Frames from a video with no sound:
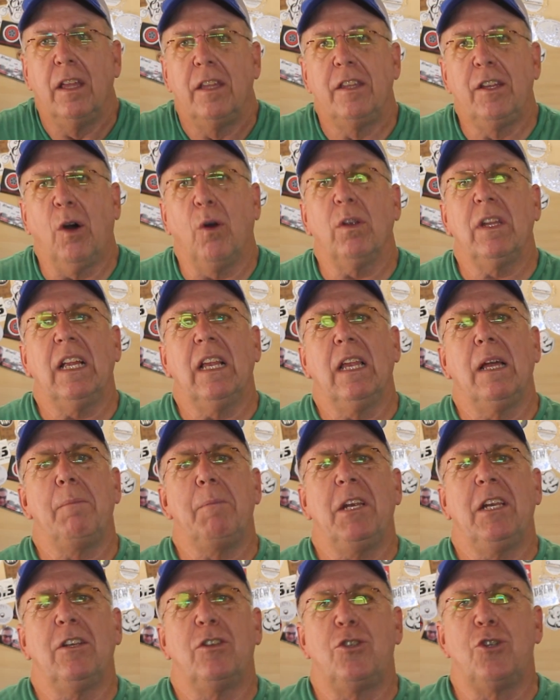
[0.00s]
The only
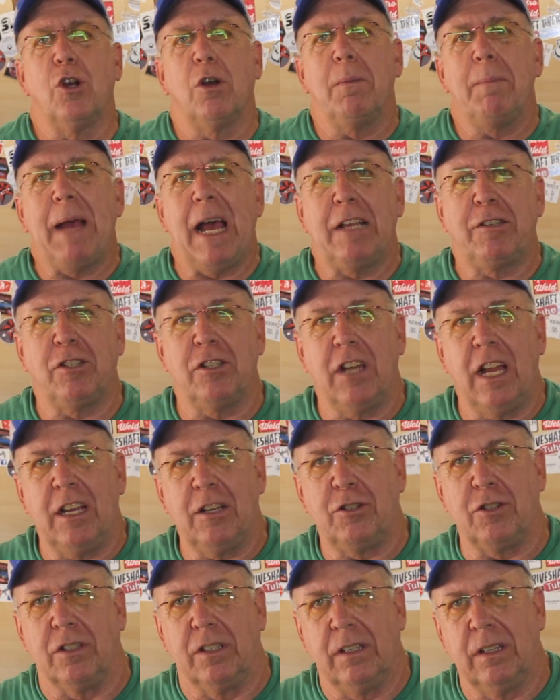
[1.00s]
limit is your
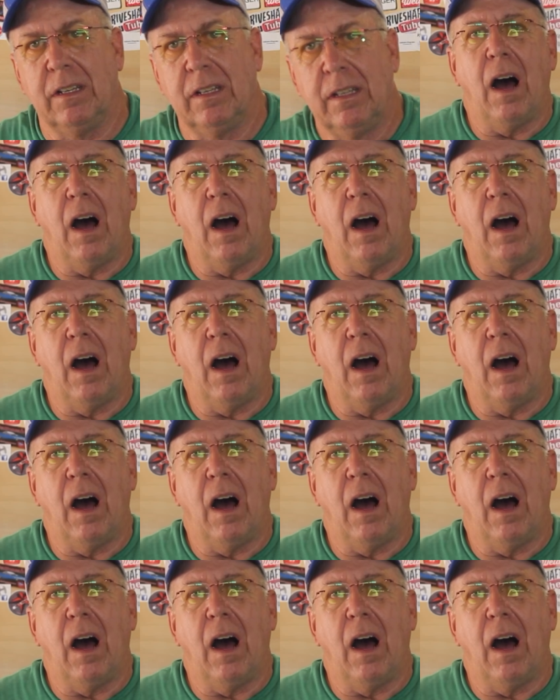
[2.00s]
imagination.